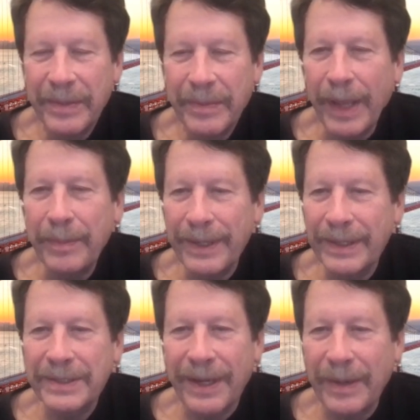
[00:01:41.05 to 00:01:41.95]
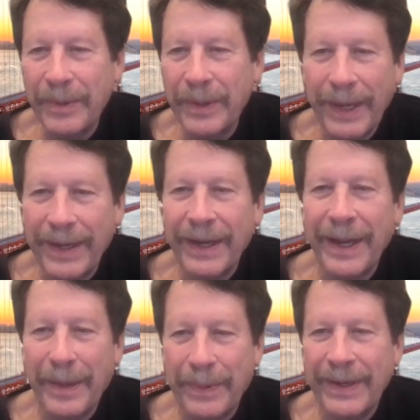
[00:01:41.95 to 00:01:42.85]
maybe this time we'll make it
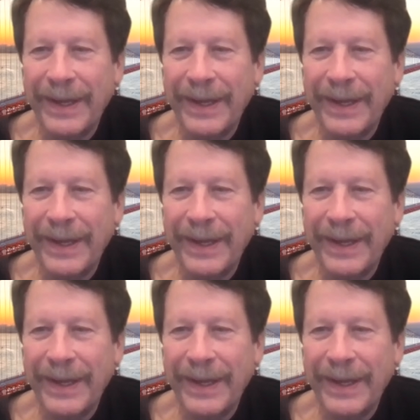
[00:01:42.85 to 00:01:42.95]
happen.